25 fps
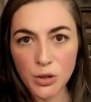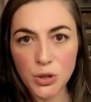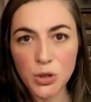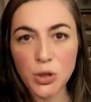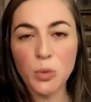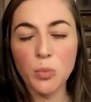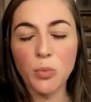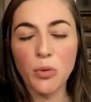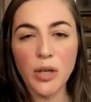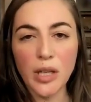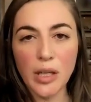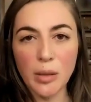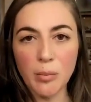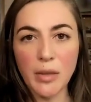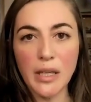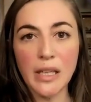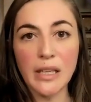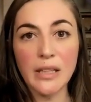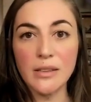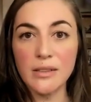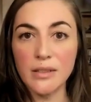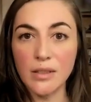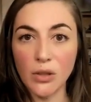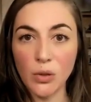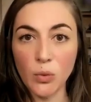to bring me
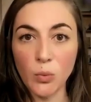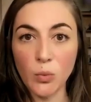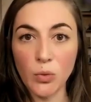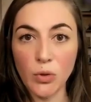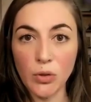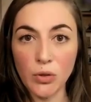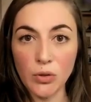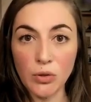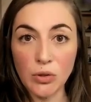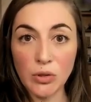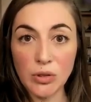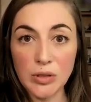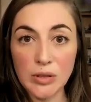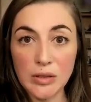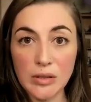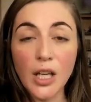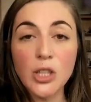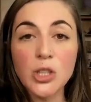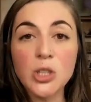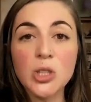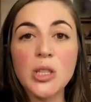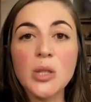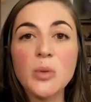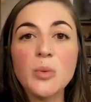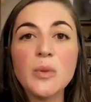into the world.
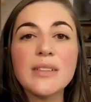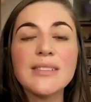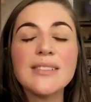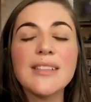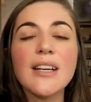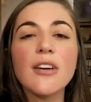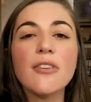She was